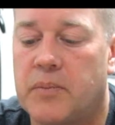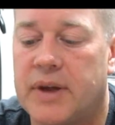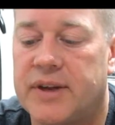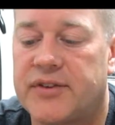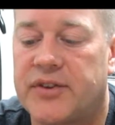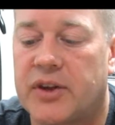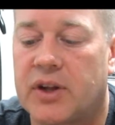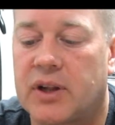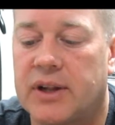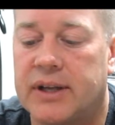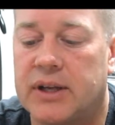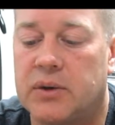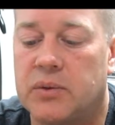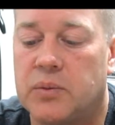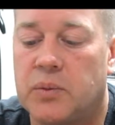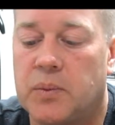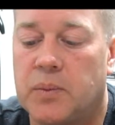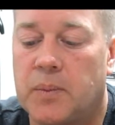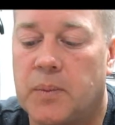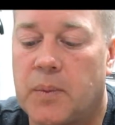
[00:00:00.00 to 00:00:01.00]

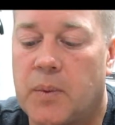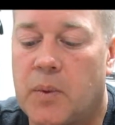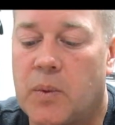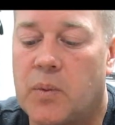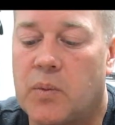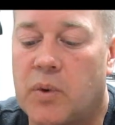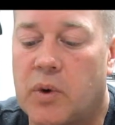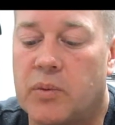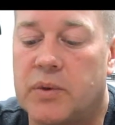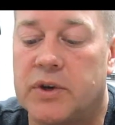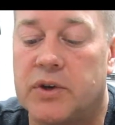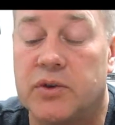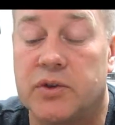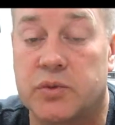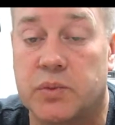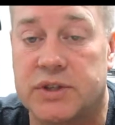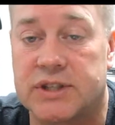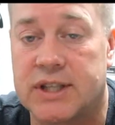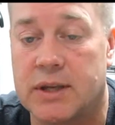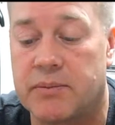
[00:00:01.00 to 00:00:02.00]
basically what we do
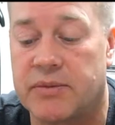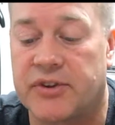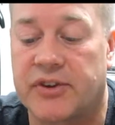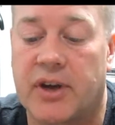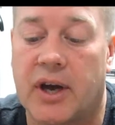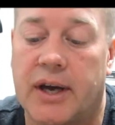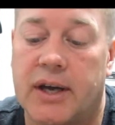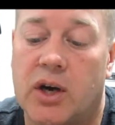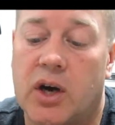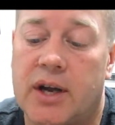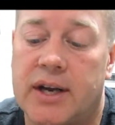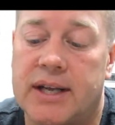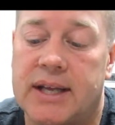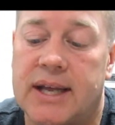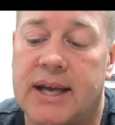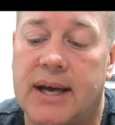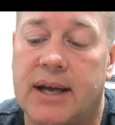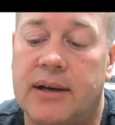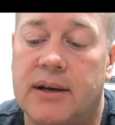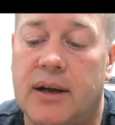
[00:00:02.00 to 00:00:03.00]
is we slip this guy on
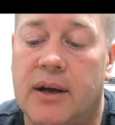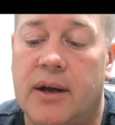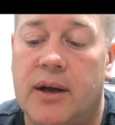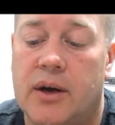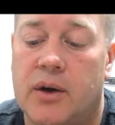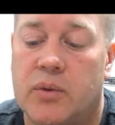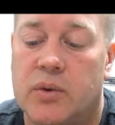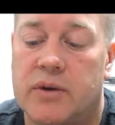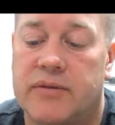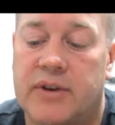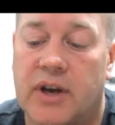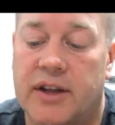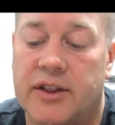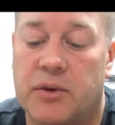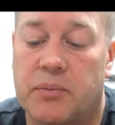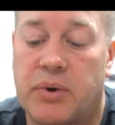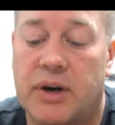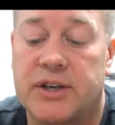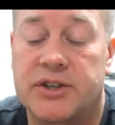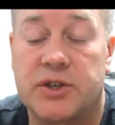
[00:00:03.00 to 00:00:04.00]
again. We've got
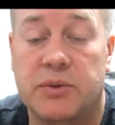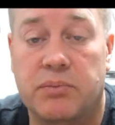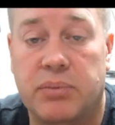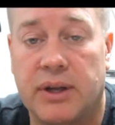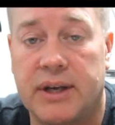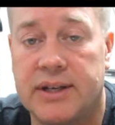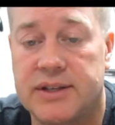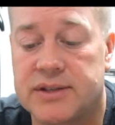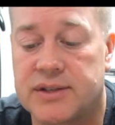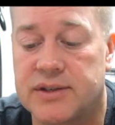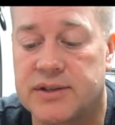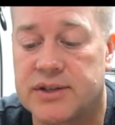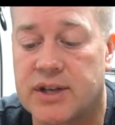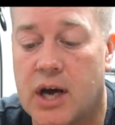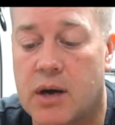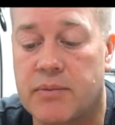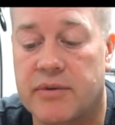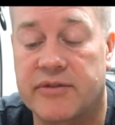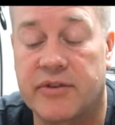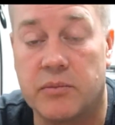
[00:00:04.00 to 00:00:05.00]
the pressure plates to
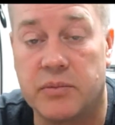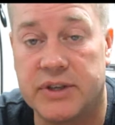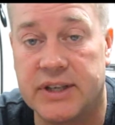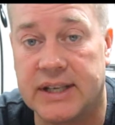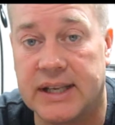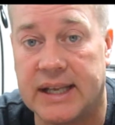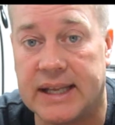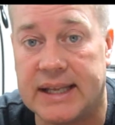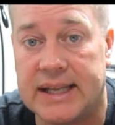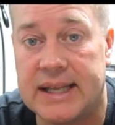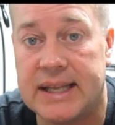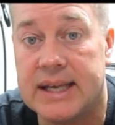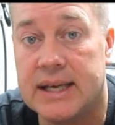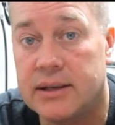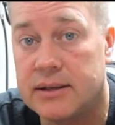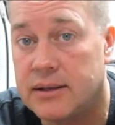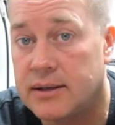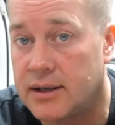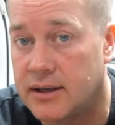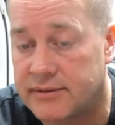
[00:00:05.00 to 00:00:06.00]
stop it from digging
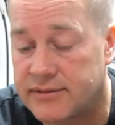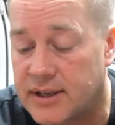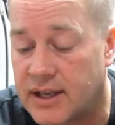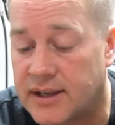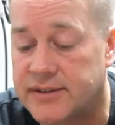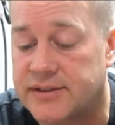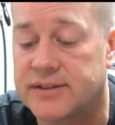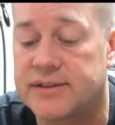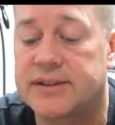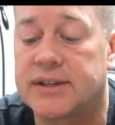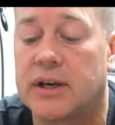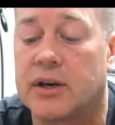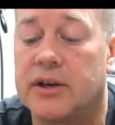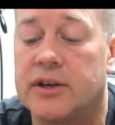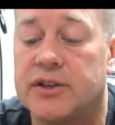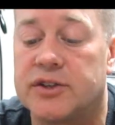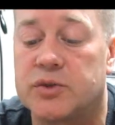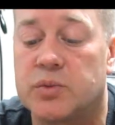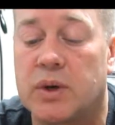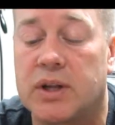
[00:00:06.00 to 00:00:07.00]
in if
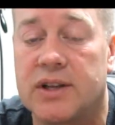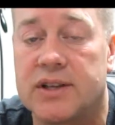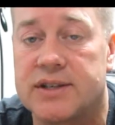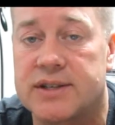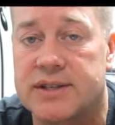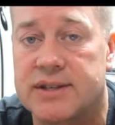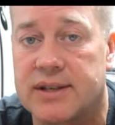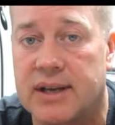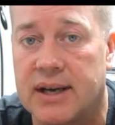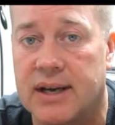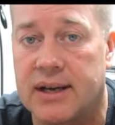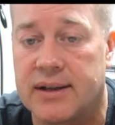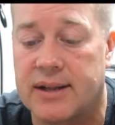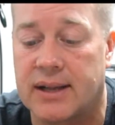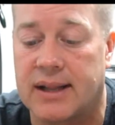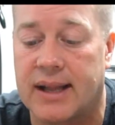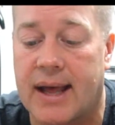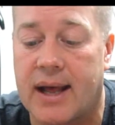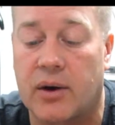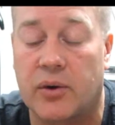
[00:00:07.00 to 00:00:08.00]
necessary, as well as the
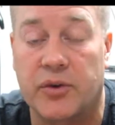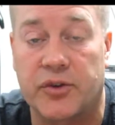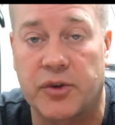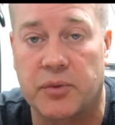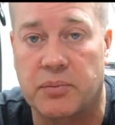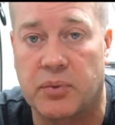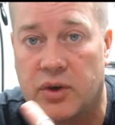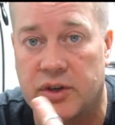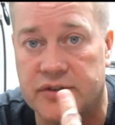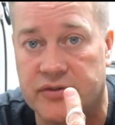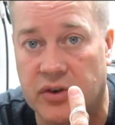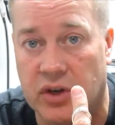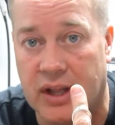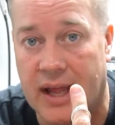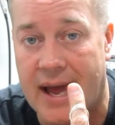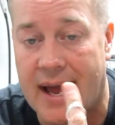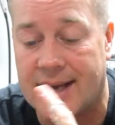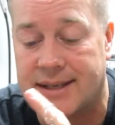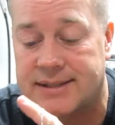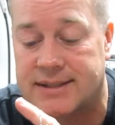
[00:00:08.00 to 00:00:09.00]
lateral supports for
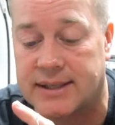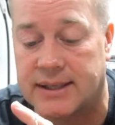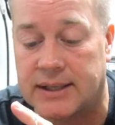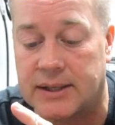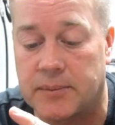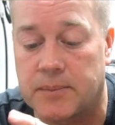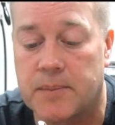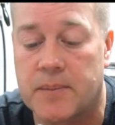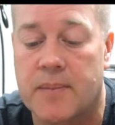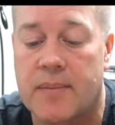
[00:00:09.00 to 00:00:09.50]
laxity.